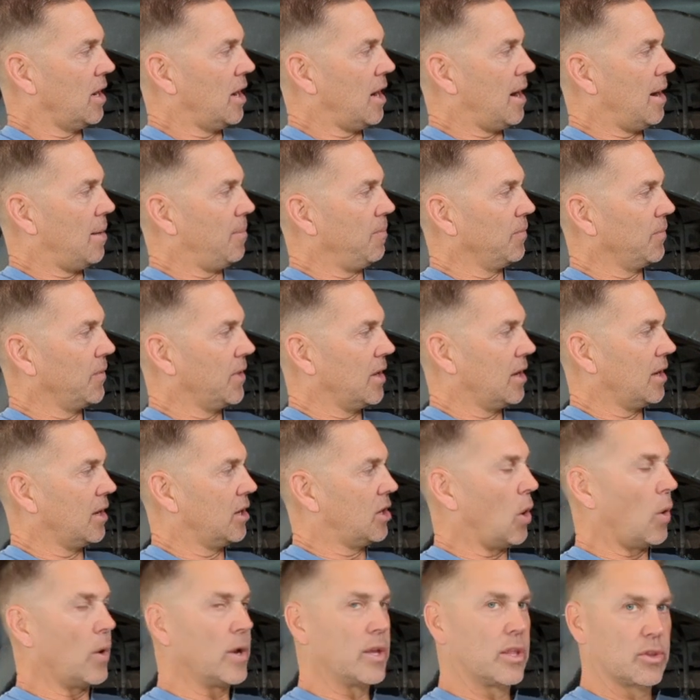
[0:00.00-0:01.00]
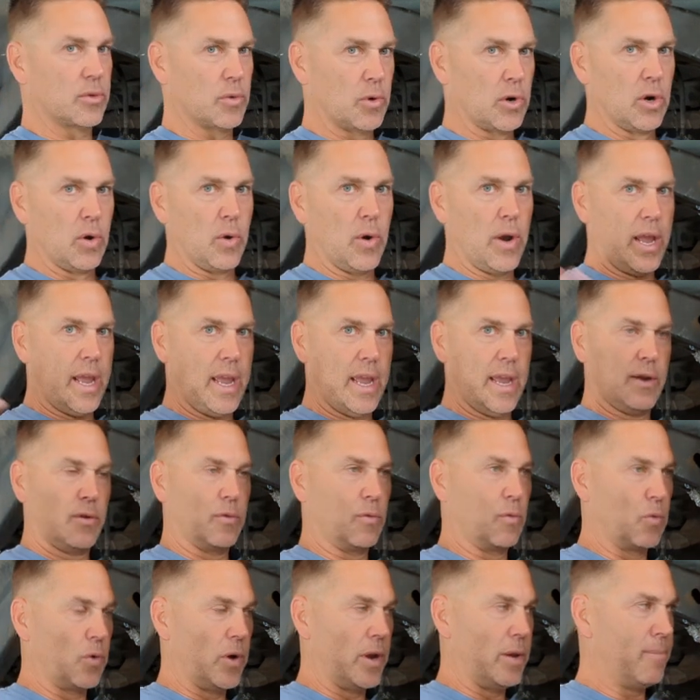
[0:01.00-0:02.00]
um, going through
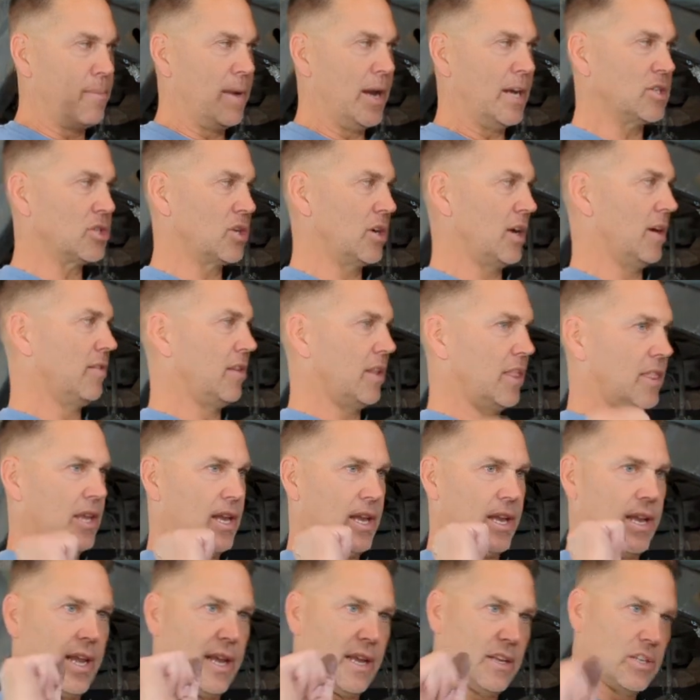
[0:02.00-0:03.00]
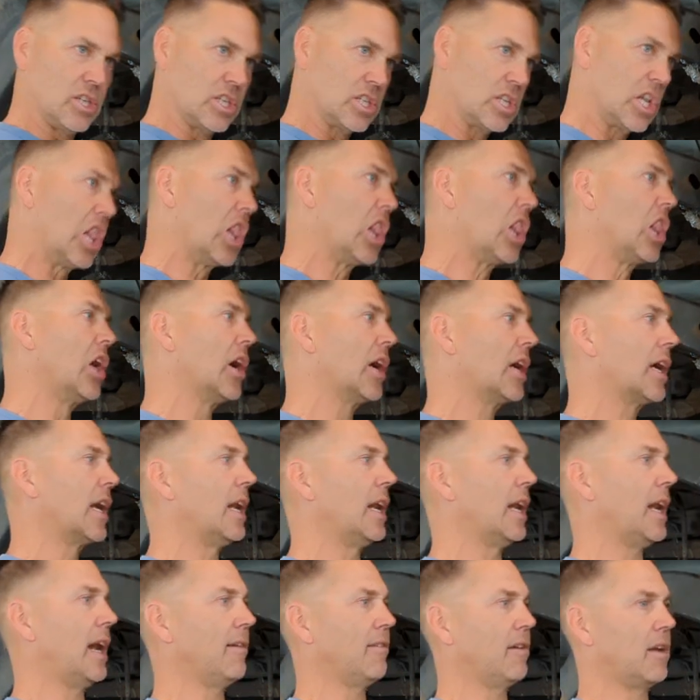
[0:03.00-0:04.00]
and remeasuring everything and just
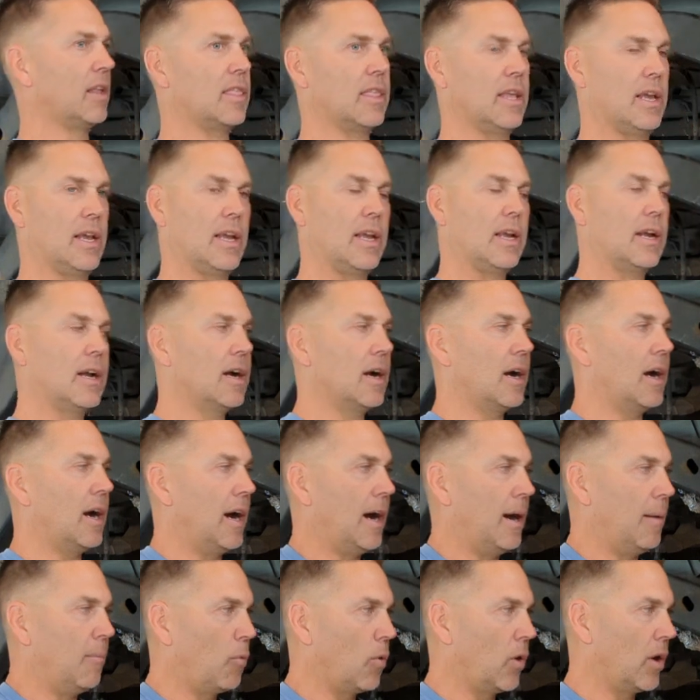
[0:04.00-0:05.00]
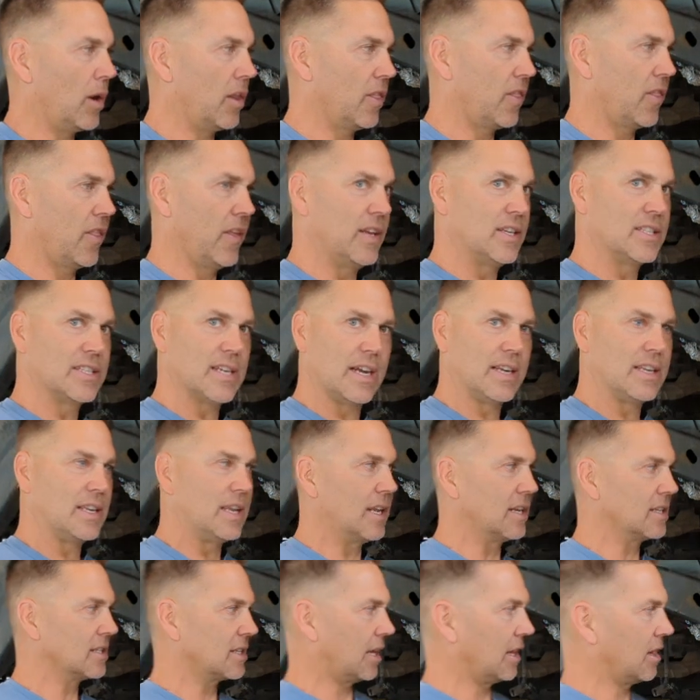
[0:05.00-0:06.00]
looking at everything, um, one of the things I
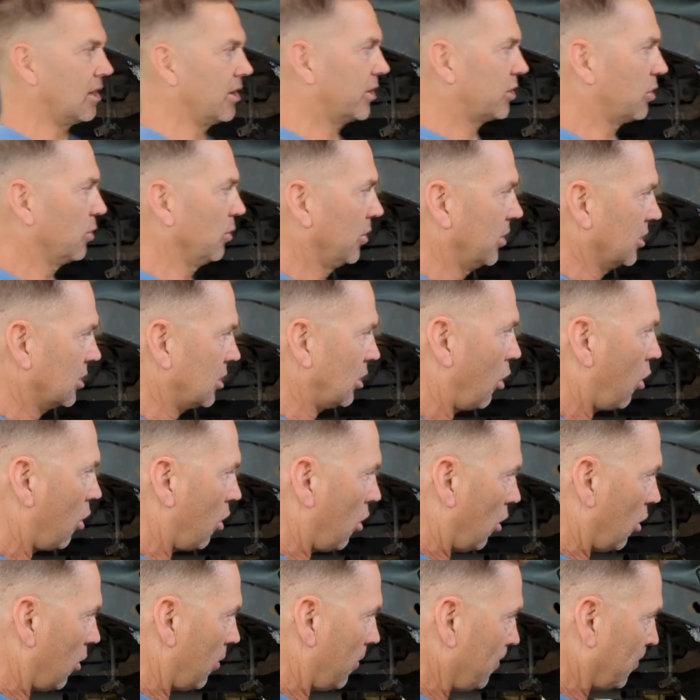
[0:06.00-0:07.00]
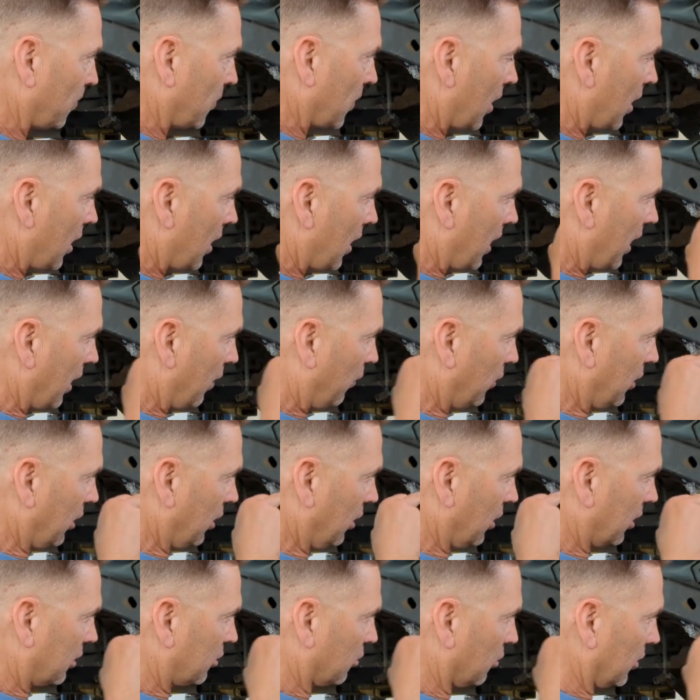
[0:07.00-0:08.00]
did is I looked through this hole, and when
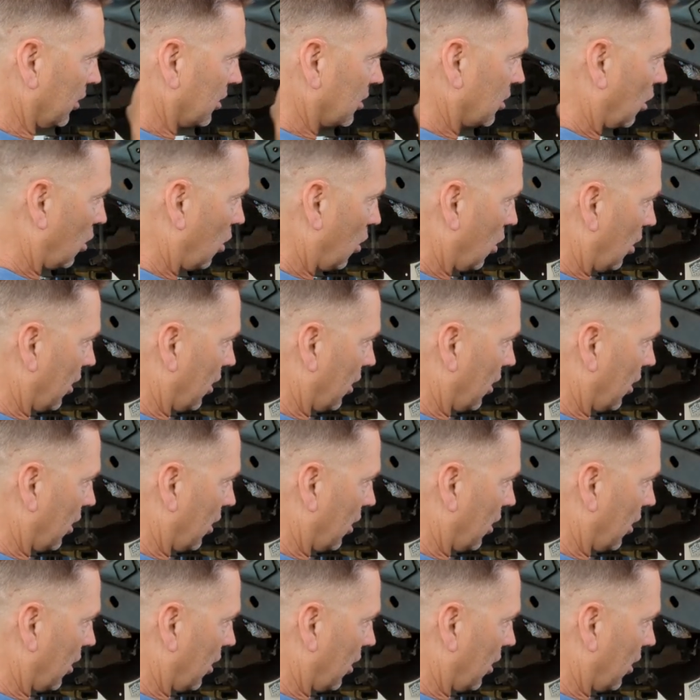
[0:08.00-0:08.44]
you look through this